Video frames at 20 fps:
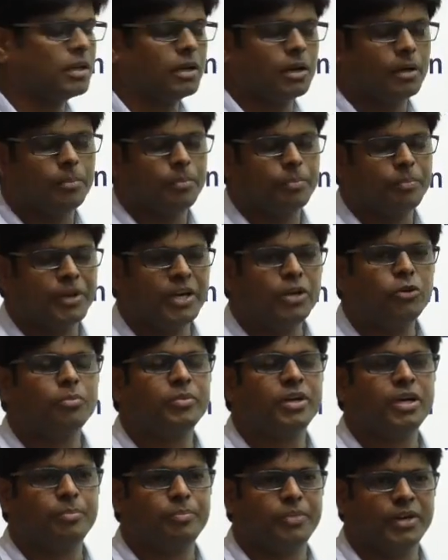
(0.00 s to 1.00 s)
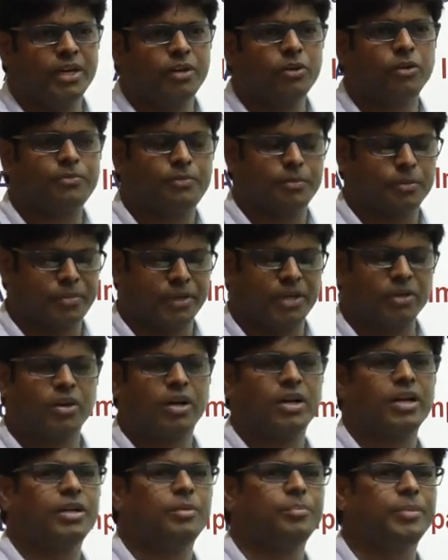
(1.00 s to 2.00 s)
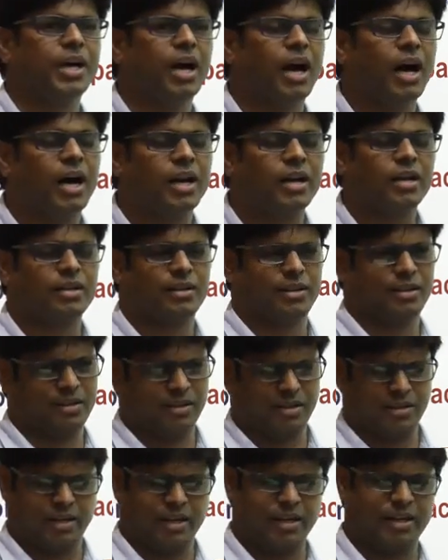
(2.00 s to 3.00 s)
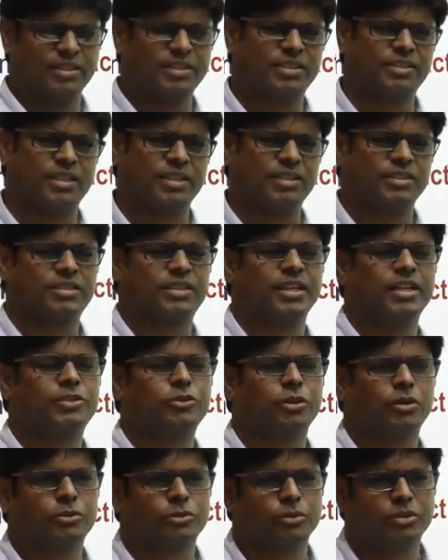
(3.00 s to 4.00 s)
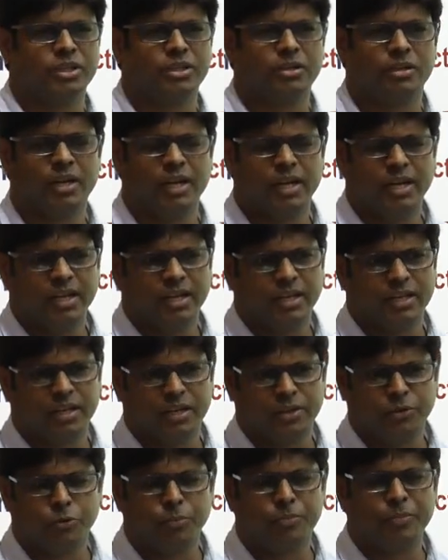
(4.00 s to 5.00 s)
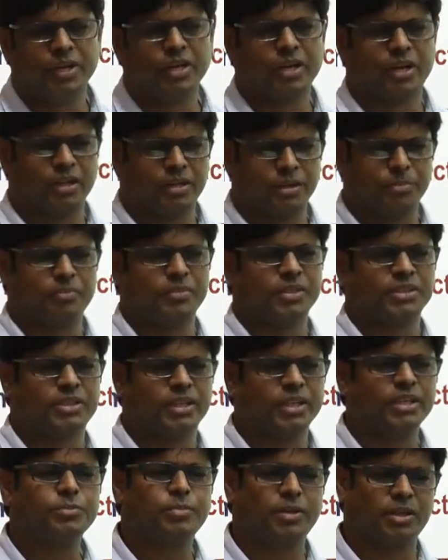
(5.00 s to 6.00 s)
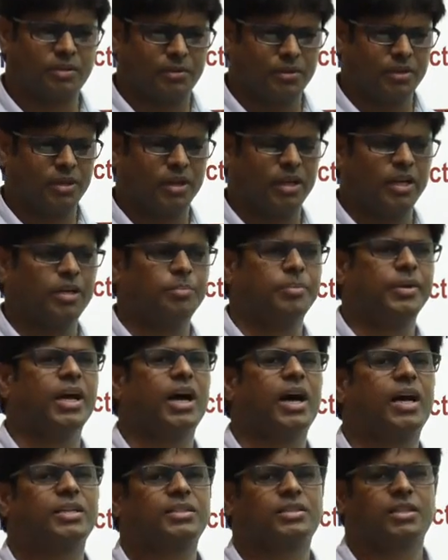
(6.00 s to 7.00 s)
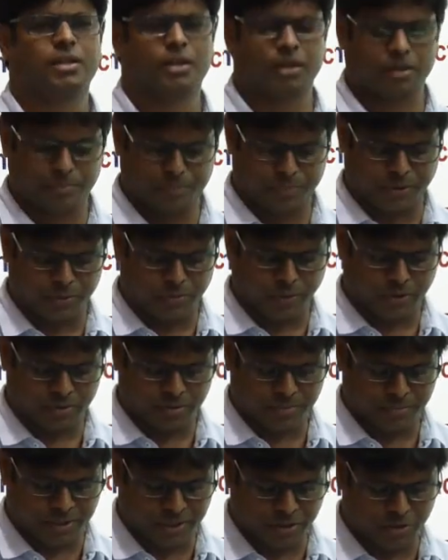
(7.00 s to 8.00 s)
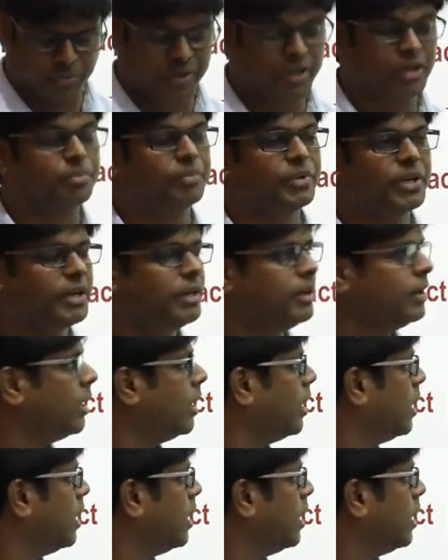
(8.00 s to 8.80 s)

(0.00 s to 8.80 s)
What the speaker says: a predominant breed of particularly in Bihar and adjacent states also in UP and other states, but in Bihar it's a predominant breed.